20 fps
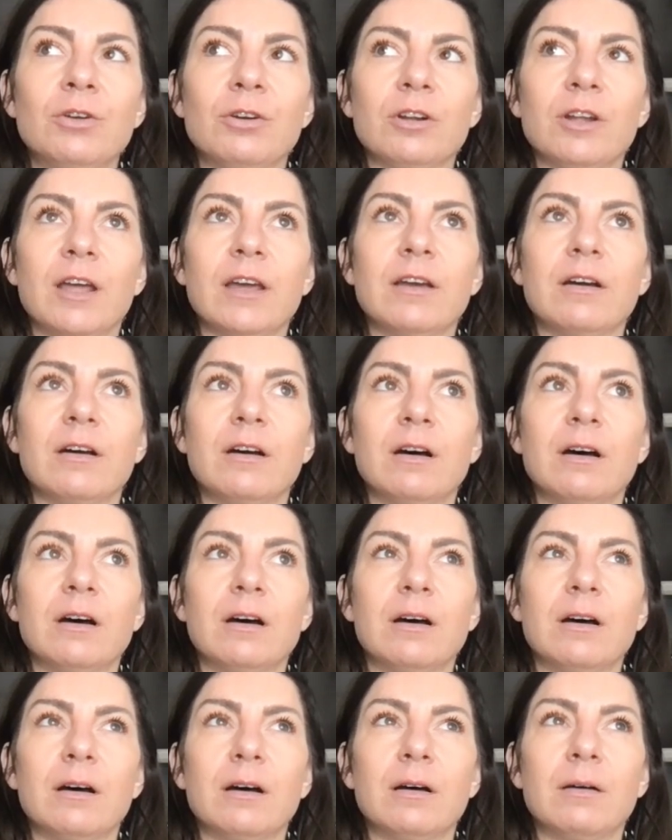you're like,
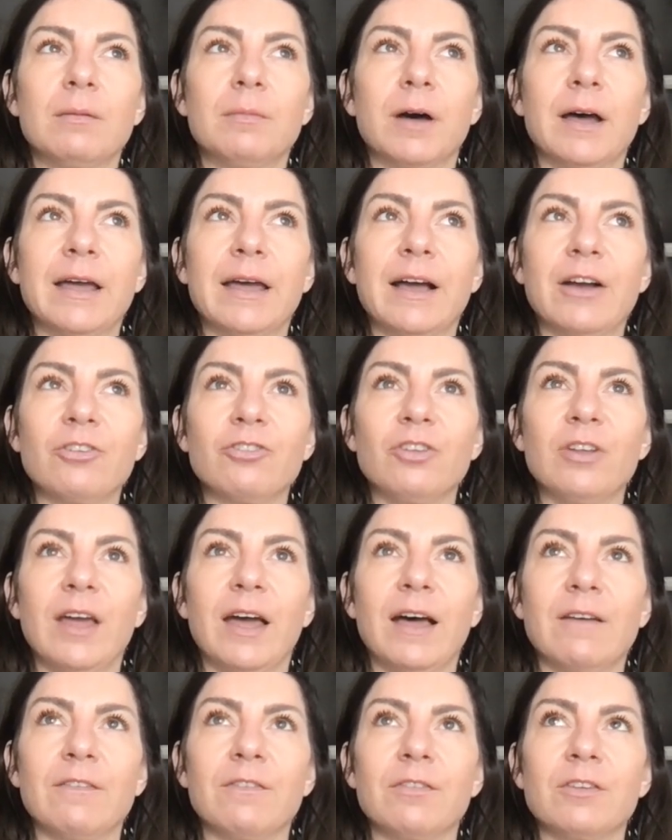um, I actually
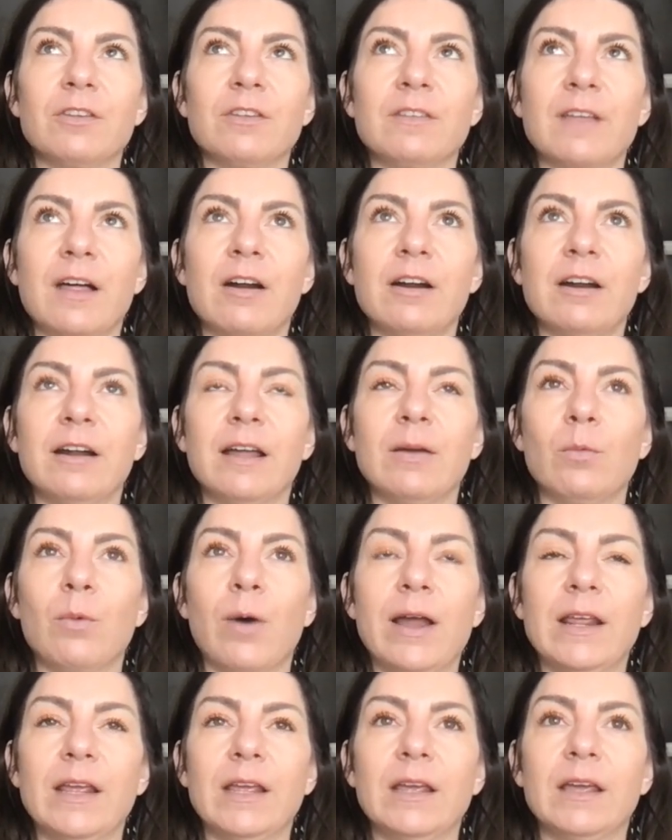have Saturday night
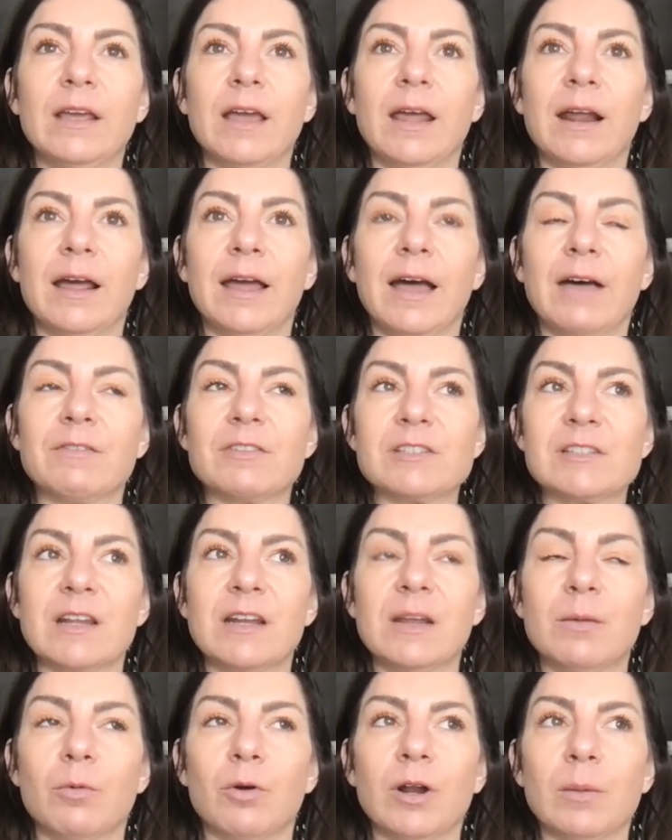wedding and I have a
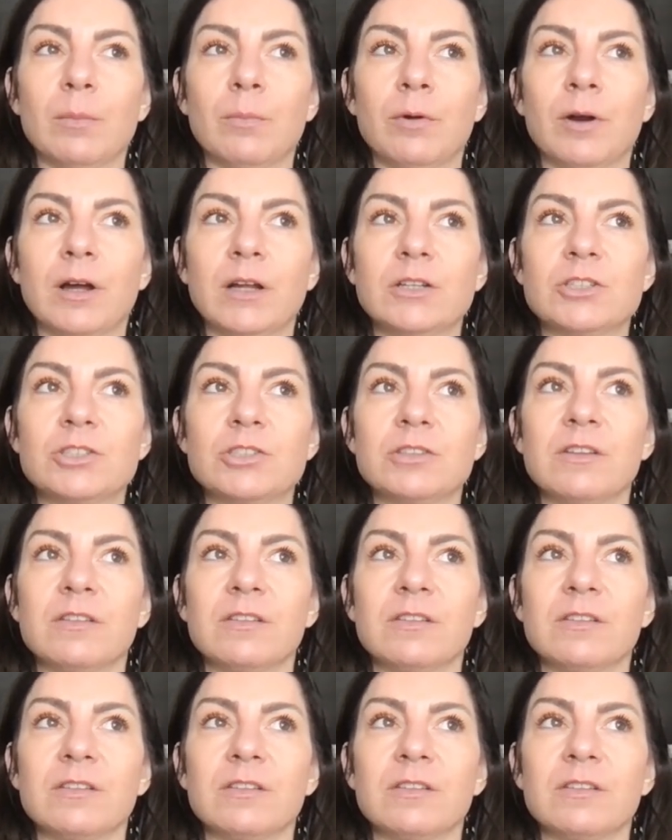Sunday morning brunch.